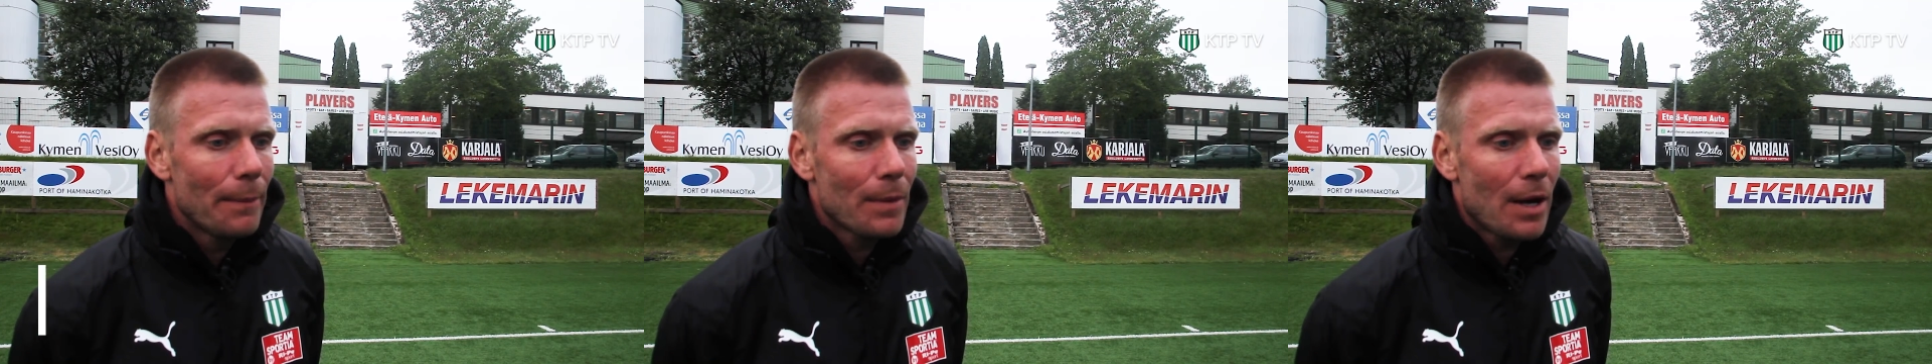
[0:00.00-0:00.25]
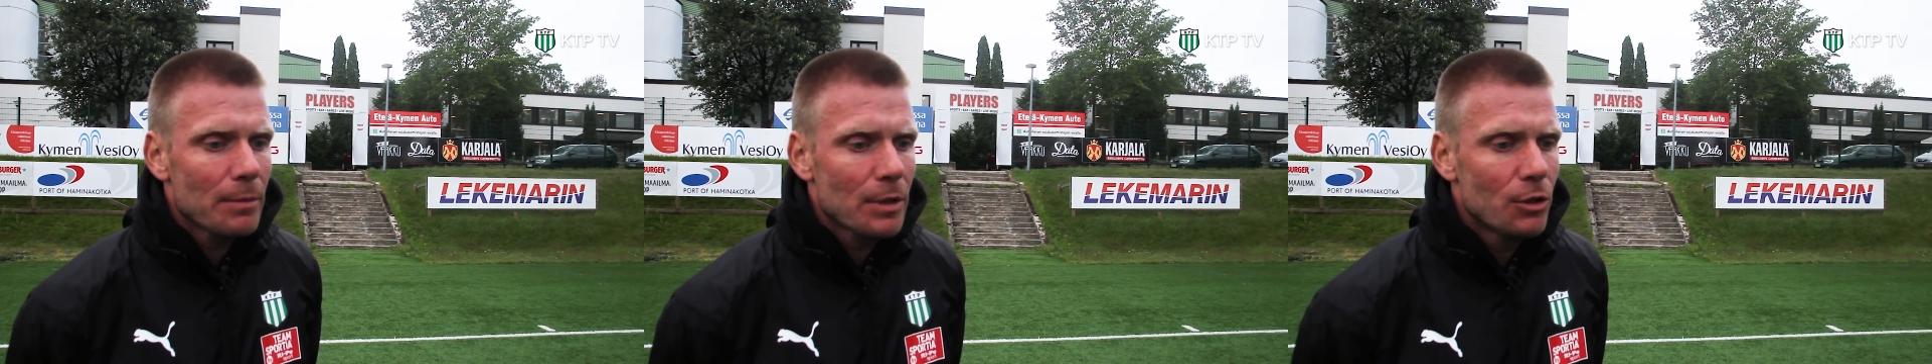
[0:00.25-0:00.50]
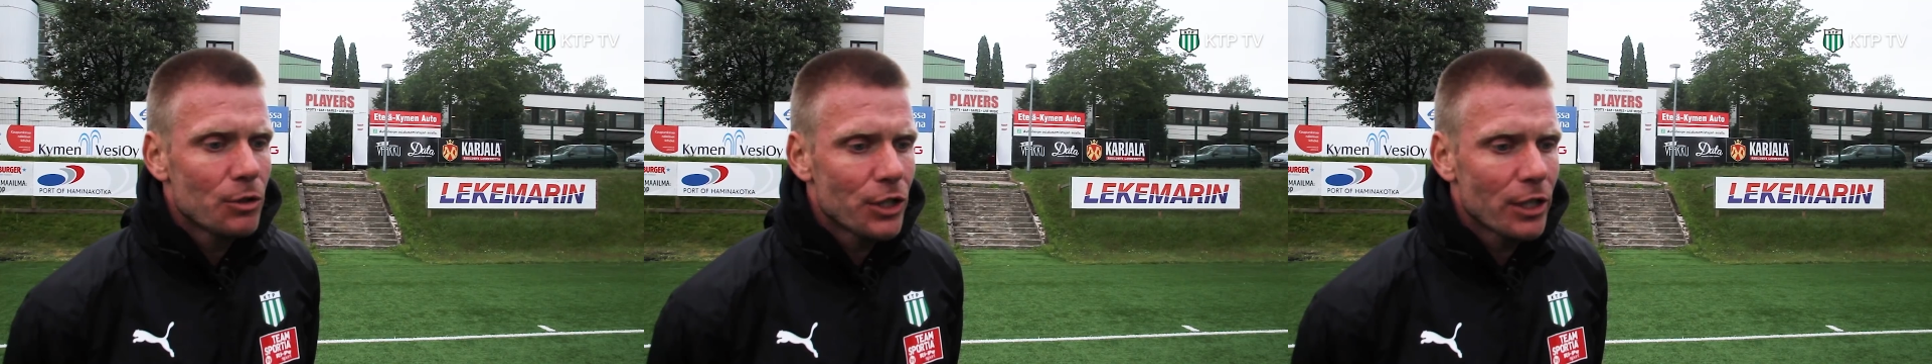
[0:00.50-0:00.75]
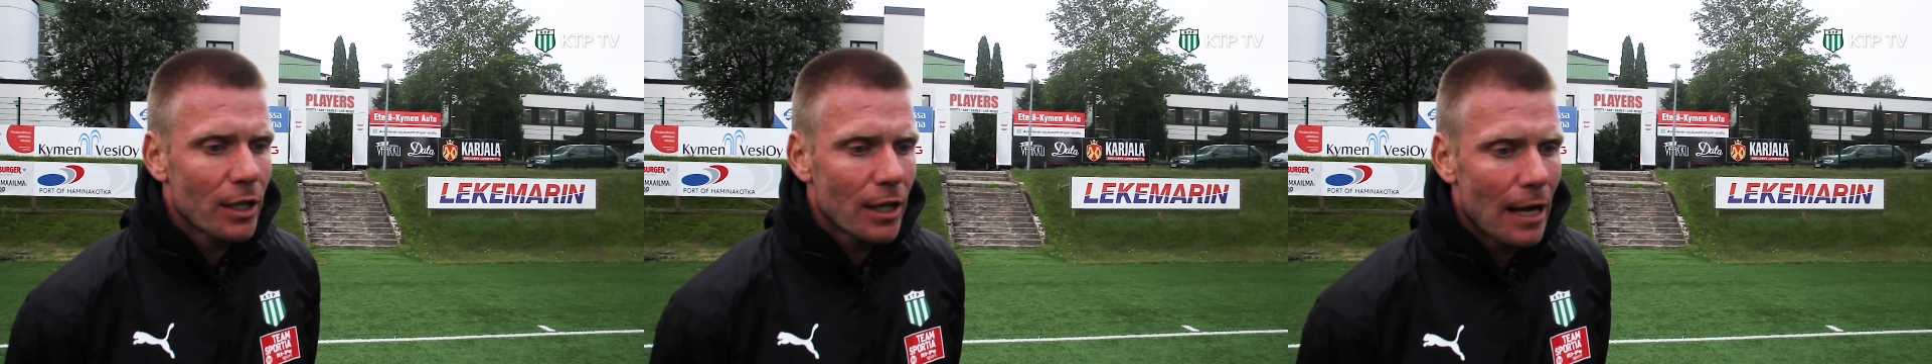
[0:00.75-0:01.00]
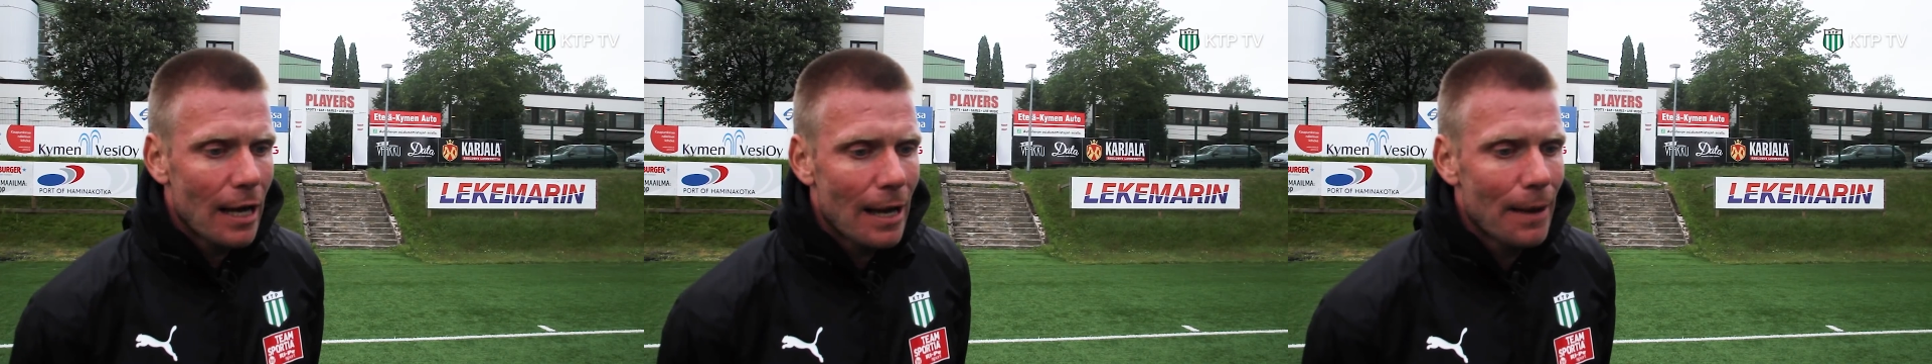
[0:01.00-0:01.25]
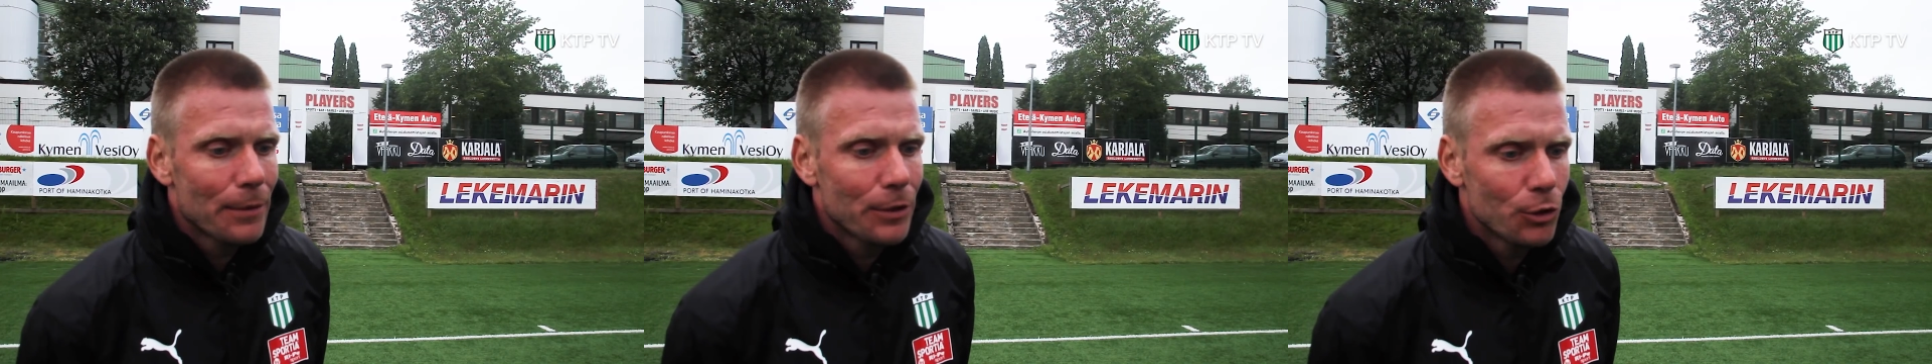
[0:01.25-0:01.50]
I'm coaching
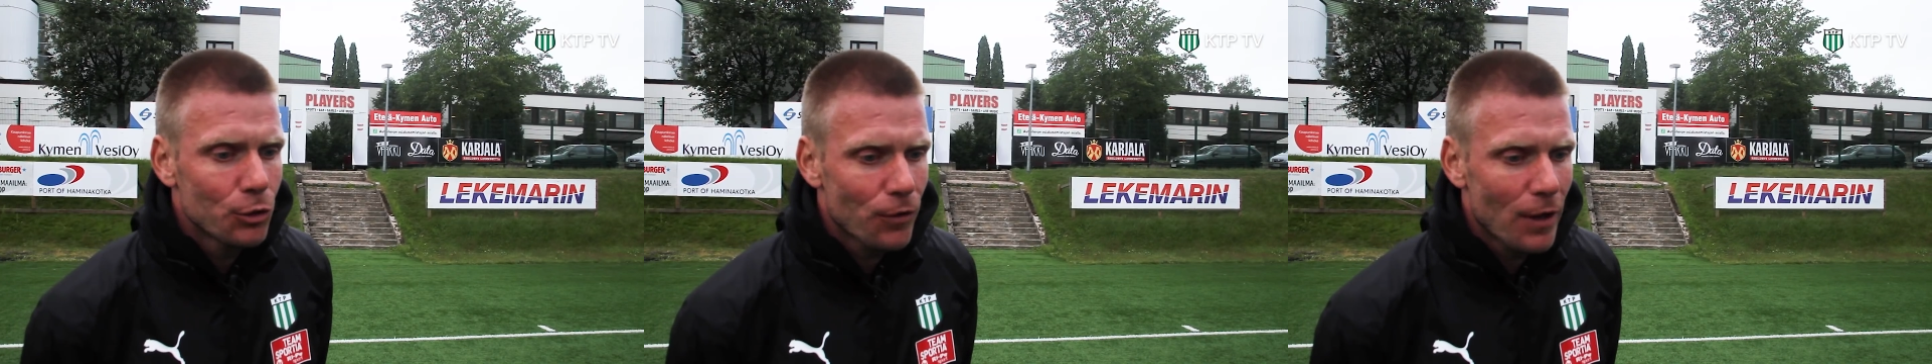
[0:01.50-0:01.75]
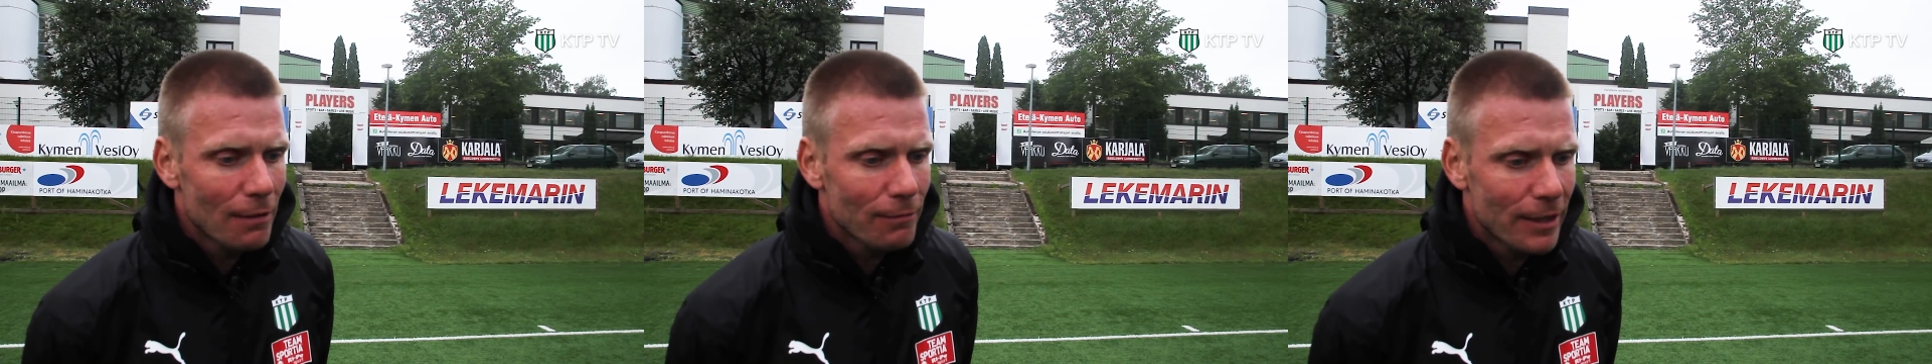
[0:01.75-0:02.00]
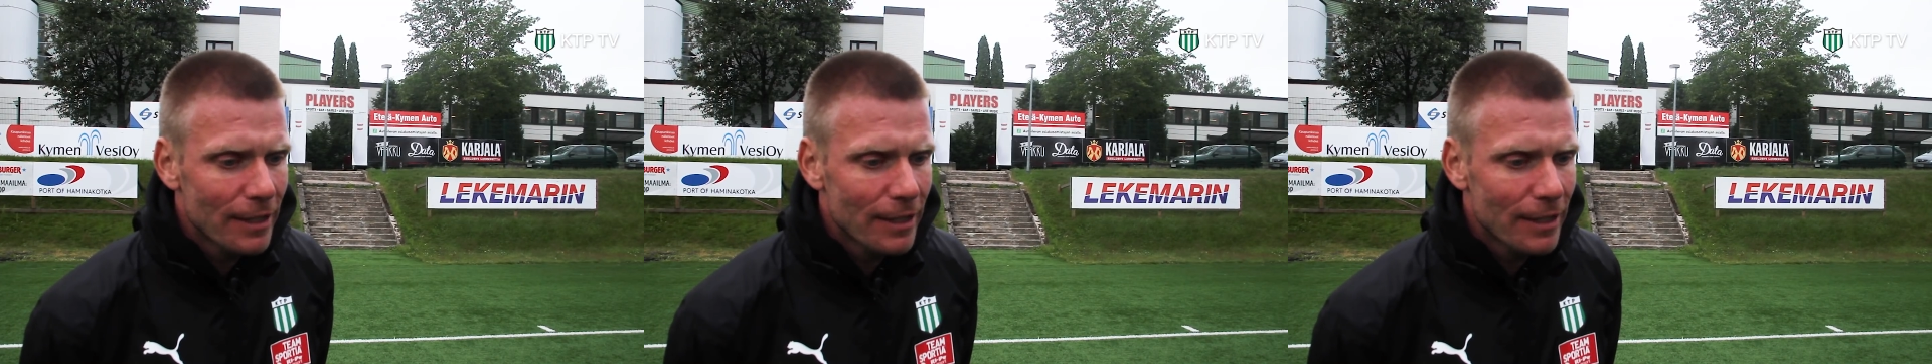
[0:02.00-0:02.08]
U12